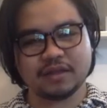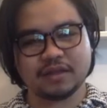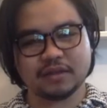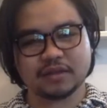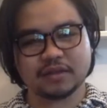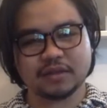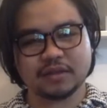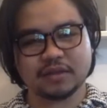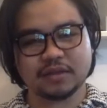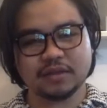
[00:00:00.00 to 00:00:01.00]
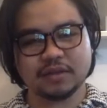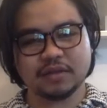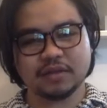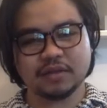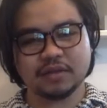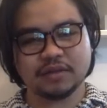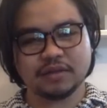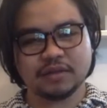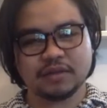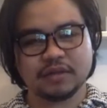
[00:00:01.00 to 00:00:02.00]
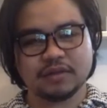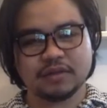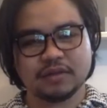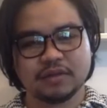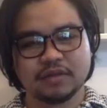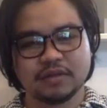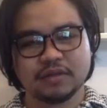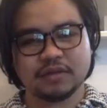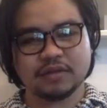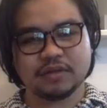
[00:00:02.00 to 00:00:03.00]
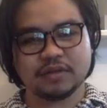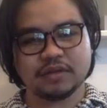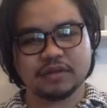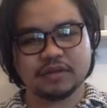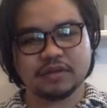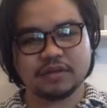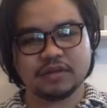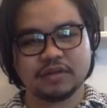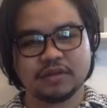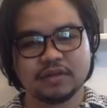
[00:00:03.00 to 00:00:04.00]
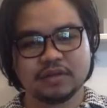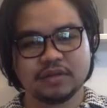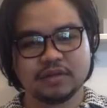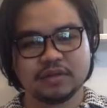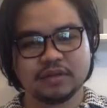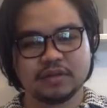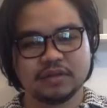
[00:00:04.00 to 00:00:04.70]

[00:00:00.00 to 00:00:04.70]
The person shown says nothing.